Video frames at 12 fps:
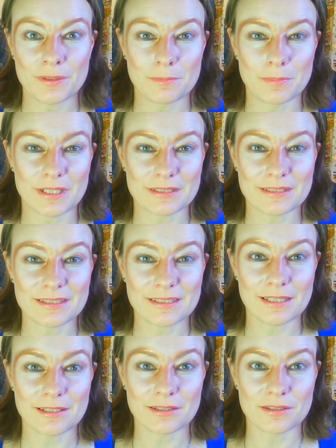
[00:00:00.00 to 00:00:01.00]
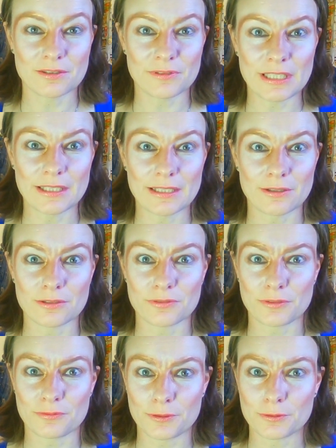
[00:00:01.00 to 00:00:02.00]
But instead of eating all of
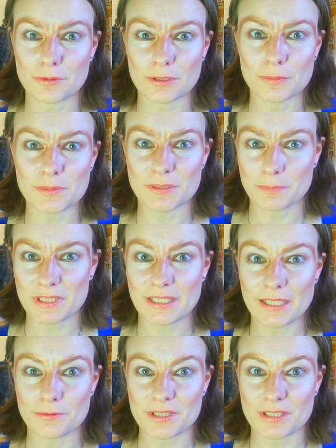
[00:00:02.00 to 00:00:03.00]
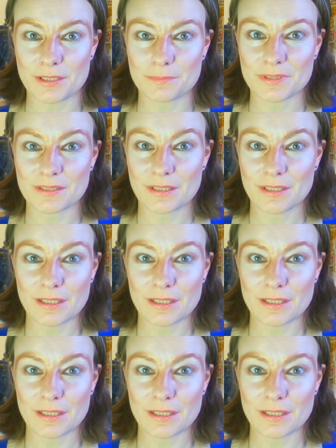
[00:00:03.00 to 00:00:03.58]
your Fruit Loops and potato chips,